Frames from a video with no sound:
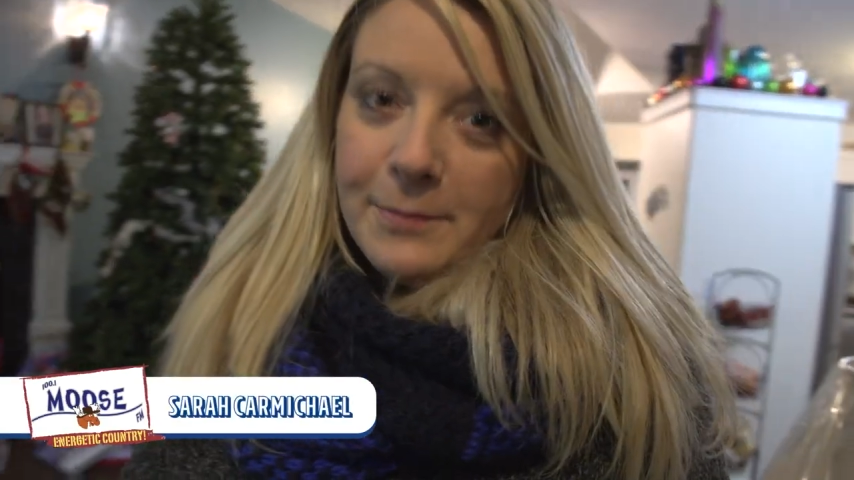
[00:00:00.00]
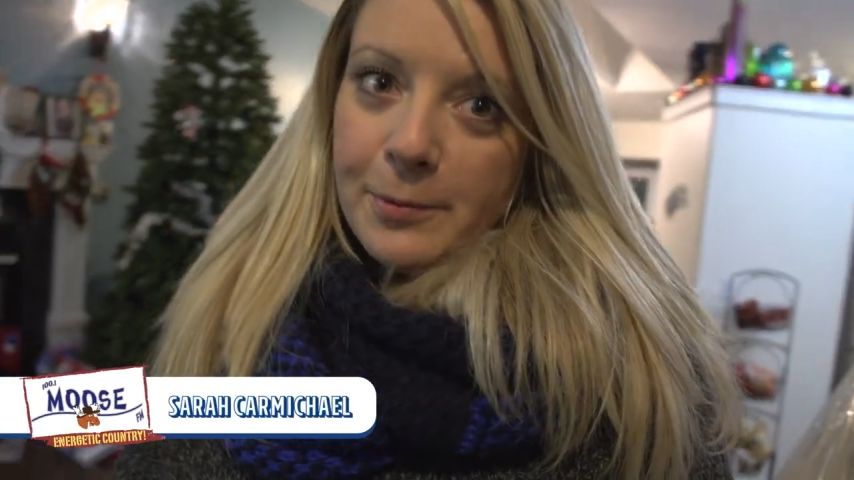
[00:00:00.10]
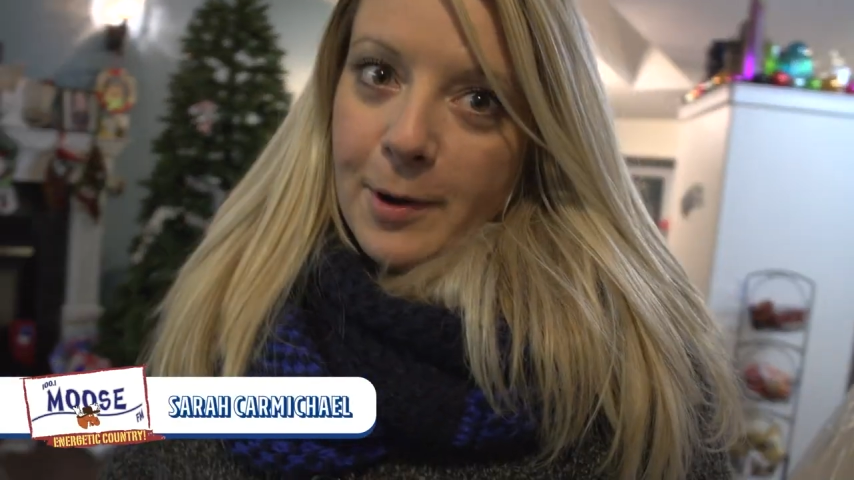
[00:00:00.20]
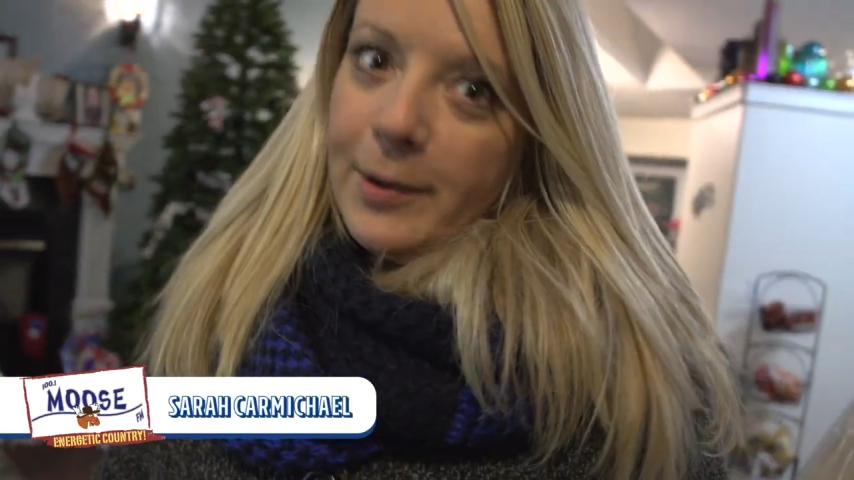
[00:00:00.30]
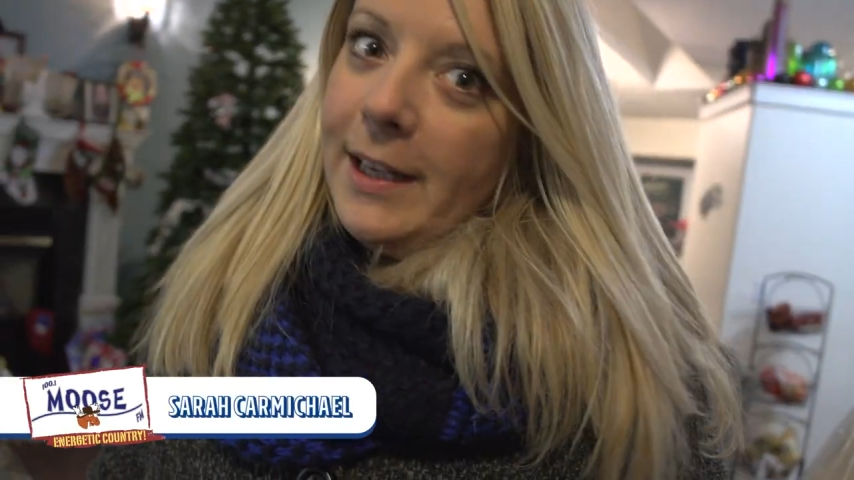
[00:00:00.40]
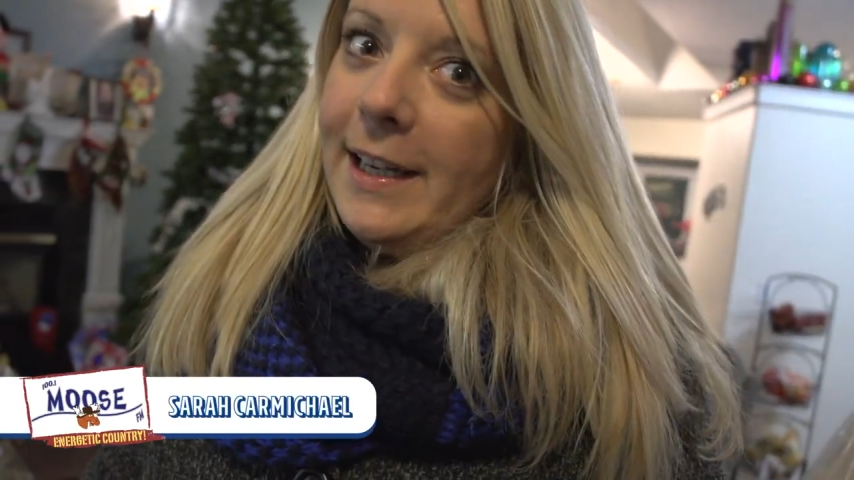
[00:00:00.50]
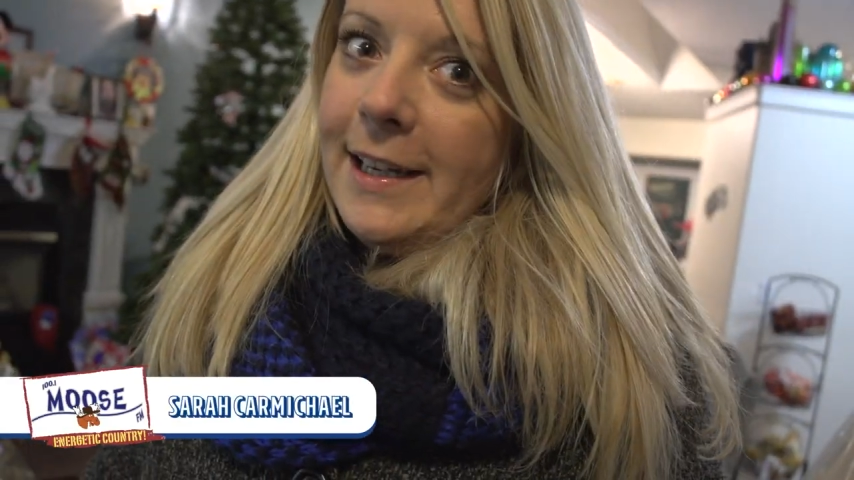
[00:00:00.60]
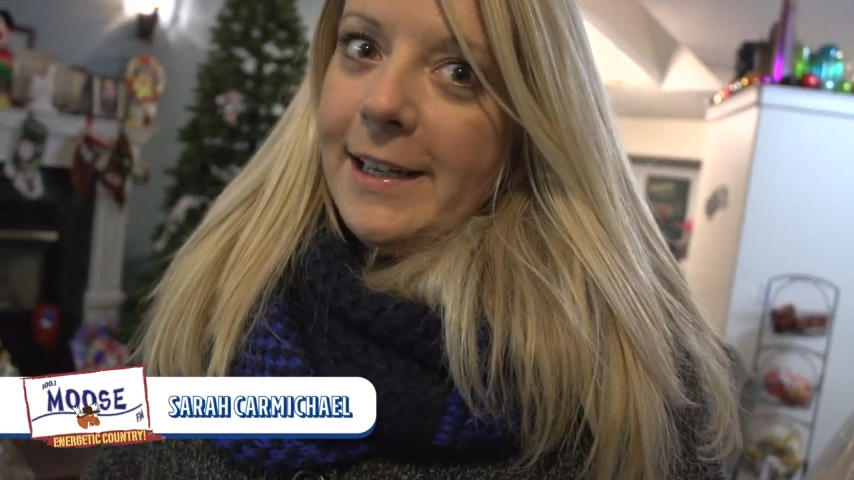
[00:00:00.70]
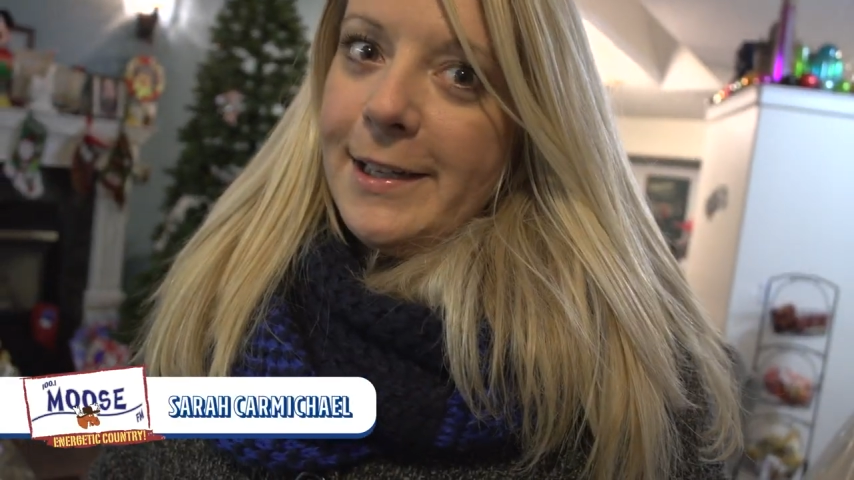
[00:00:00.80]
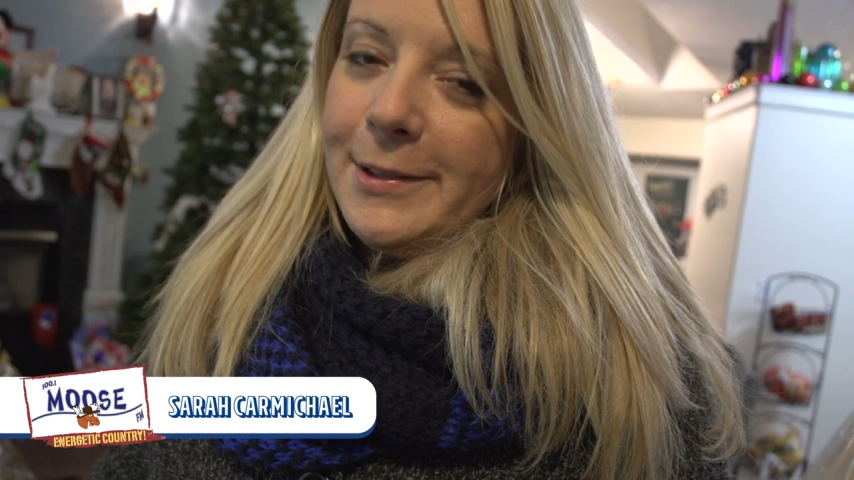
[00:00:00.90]
broken
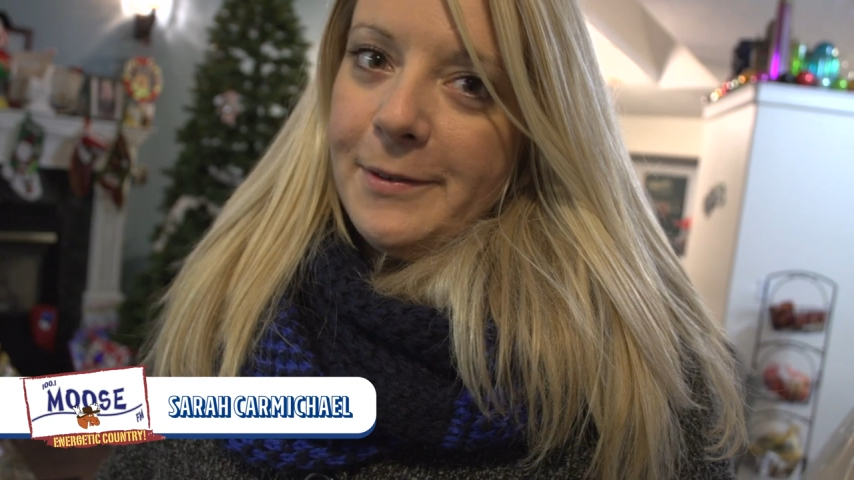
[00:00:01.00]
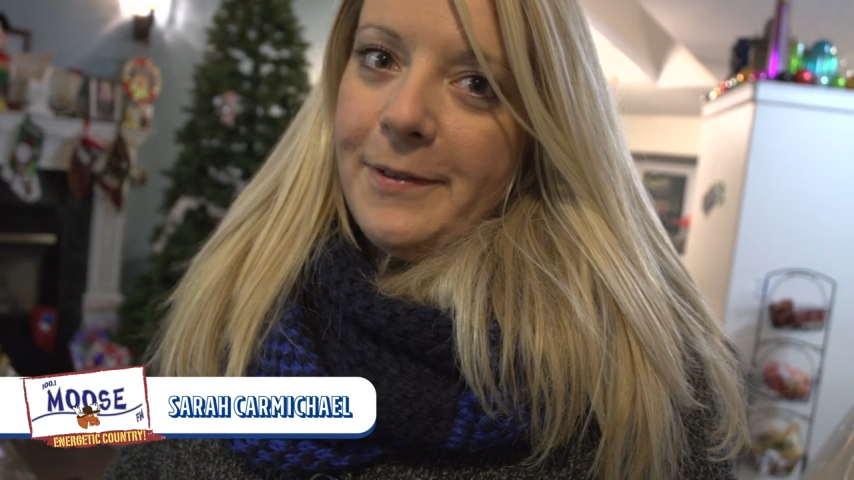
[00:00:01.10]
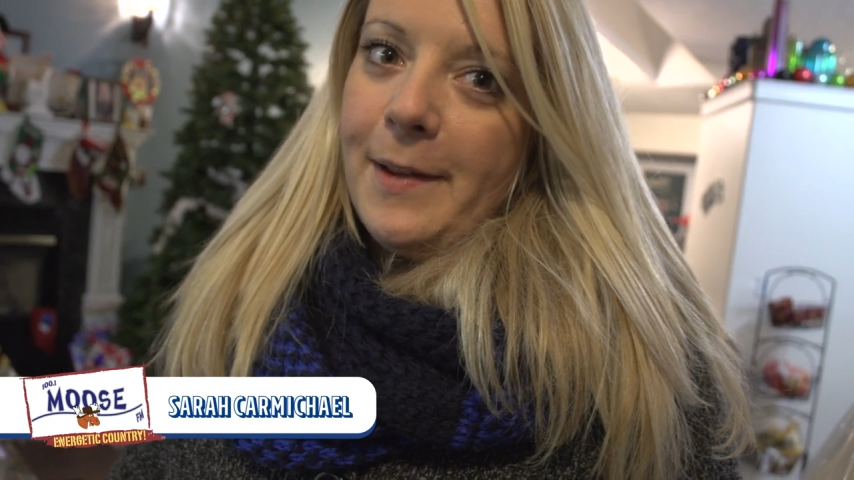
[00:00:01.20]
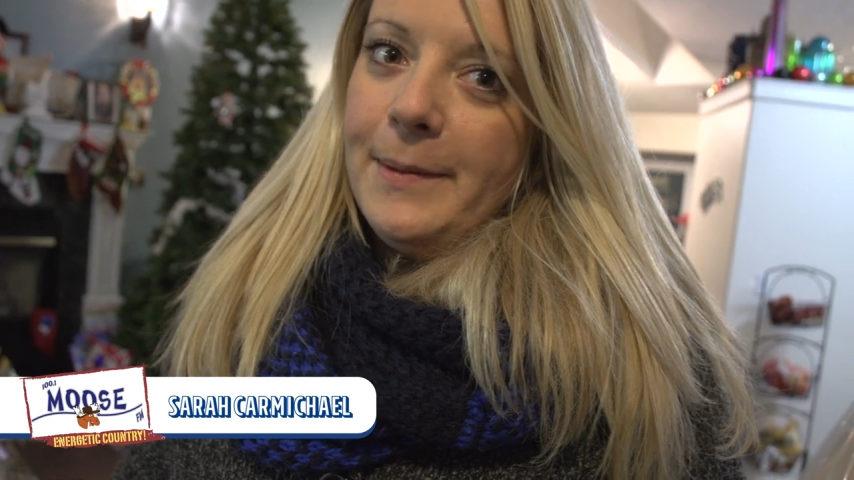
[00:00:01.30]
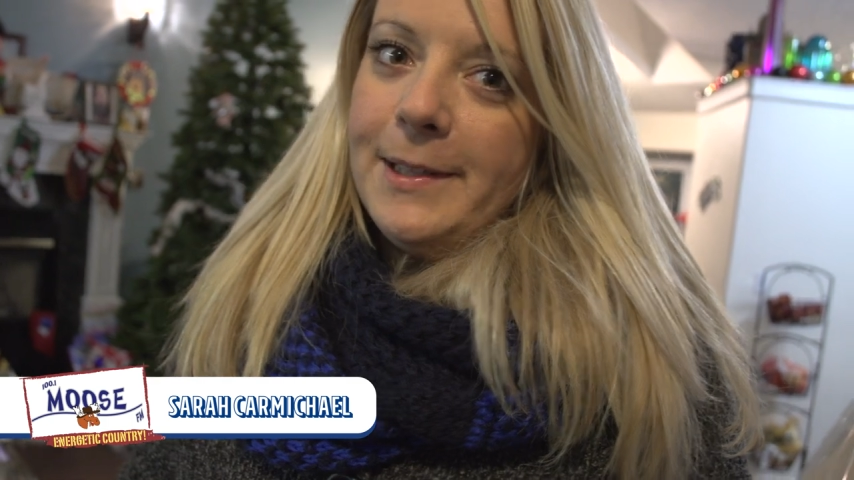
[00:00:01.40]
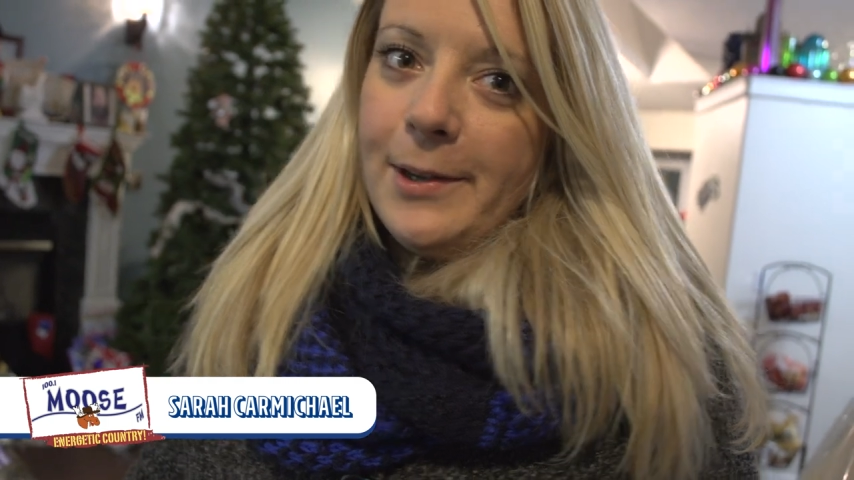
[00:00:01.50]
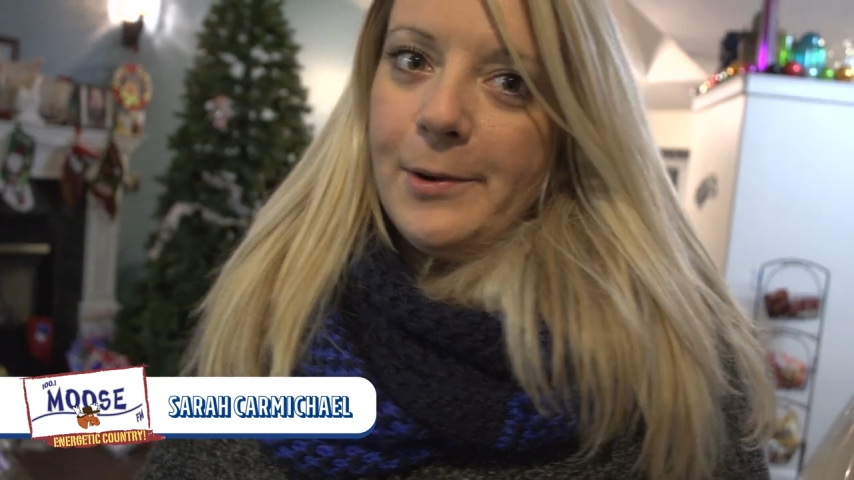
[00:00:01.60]
into a family's